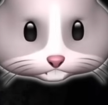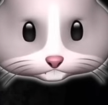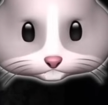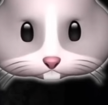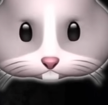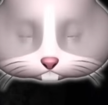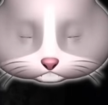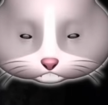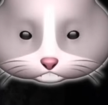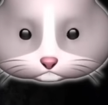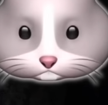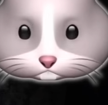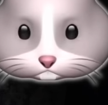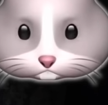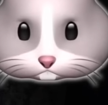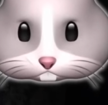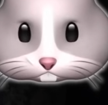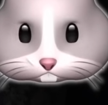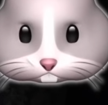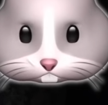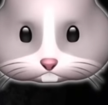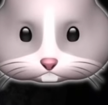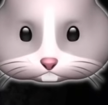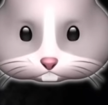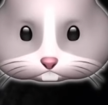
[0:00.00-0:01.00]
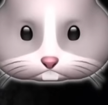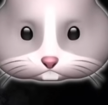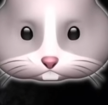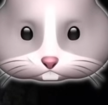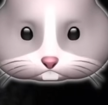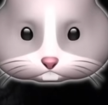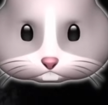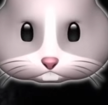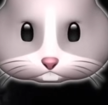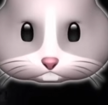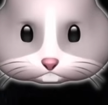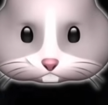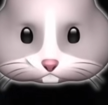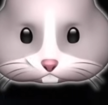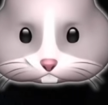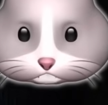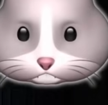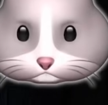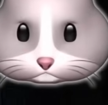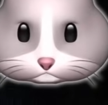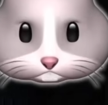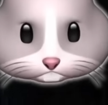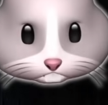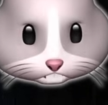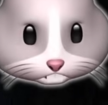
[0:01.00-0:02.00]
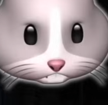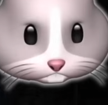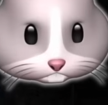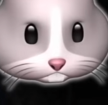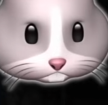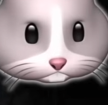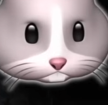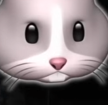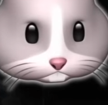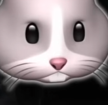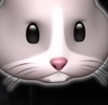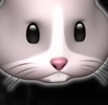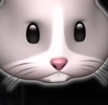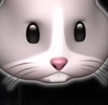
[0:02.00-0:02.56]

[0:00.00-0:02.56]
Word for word: I have no, no goal here.